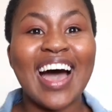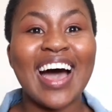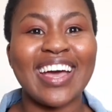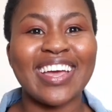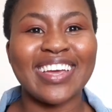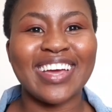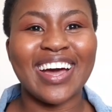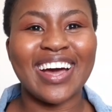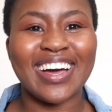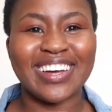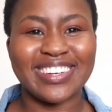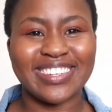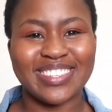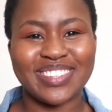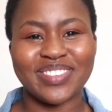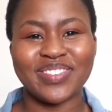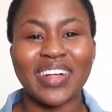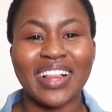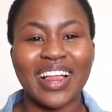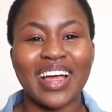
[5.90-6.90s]
Hi guys,
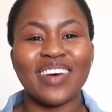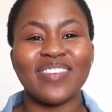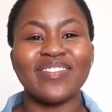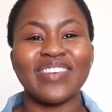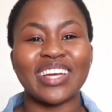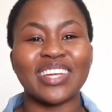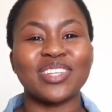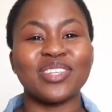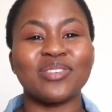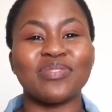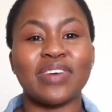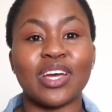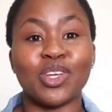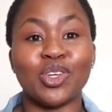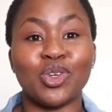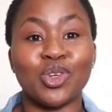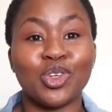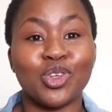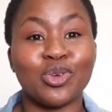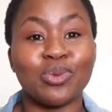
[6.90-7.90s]
welcome back to my
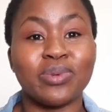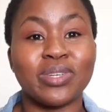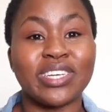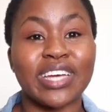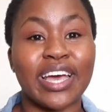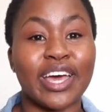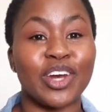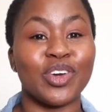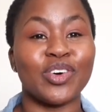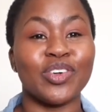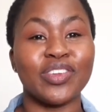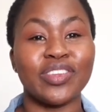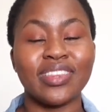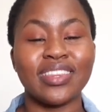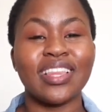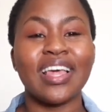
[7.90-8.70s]
YouTube channel.